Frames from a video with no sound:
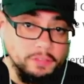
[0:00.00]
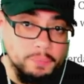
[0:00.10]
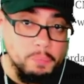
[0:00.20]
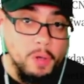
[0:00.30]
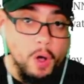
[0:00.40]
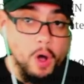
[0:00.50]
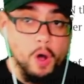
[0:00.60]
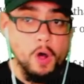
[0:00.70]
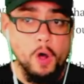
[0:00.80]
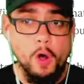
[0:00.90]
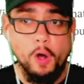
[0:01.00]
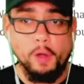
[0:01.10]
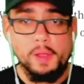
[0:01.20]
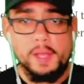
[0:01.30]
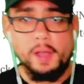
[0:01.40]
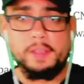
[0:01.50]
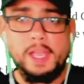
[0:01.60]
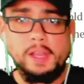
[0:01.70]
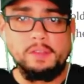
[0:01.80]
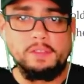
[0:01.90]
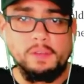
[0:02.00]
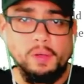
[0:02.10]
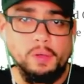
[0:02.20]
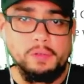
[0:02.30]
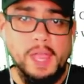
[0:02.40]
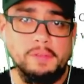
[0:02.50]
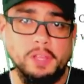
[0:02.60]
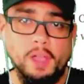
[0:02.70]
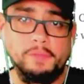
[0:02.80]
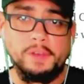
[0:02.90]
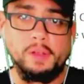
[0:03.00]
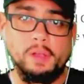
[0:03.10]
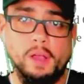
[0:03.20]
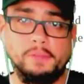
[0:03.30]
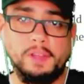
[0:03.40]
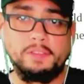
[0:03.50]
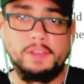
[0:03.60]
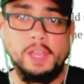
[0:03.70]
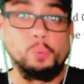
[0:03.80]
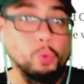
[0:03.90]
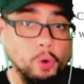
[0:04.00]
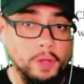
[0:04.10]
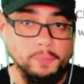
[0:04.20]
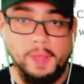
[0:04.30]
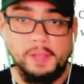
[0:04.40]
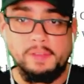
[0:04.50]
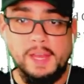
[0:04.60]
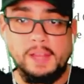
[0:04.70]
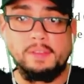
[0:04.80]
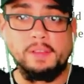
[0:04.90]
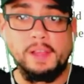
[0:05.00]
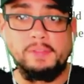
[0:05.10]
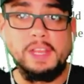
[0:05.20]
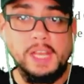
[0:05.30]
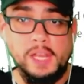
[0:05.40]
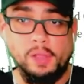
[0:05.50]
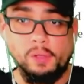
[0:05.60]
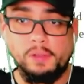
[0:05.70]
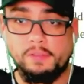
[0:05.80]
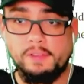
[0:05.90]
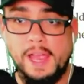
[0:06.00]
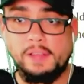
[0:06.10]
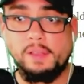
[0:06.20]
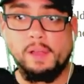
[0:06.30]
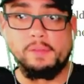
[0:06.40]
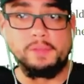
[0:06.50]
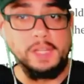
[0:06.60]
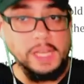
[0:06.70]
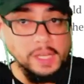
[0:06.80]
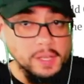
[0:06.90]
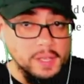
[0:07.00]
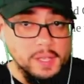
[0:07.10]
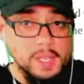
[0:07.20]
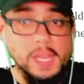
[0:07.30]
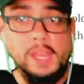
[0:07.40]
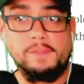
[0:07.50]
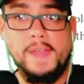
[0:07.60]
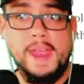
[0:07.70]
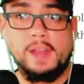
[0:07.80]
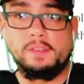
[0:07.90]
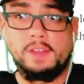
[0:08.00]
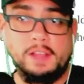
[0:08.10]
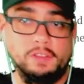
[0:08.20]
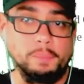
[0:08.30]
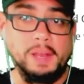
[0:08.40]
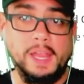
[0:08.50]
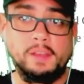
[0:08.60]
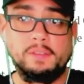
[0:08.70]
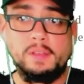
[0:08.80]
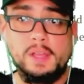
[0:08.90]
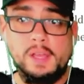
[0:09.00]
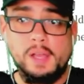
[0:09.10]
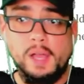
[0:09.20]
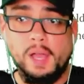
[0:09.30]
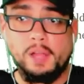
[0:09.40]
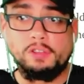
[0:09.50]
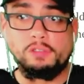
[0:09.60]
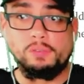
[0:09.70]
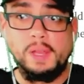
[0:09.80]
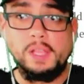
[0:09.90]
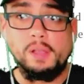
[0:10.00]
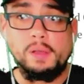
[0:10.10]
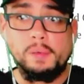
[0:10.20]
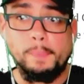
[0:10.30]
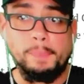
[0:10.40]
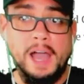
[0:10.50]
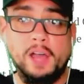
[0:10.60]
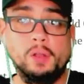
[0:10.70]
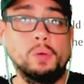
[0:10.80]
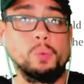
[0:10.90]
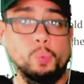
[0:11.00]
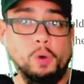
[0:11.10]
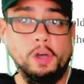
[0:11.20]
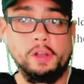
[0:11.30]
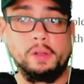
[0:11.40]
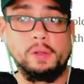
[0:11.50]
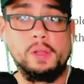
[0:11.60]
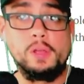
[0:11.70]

small. Okay, so you have the governor of this state warn residents living near the site of the event that took place to drink bottled water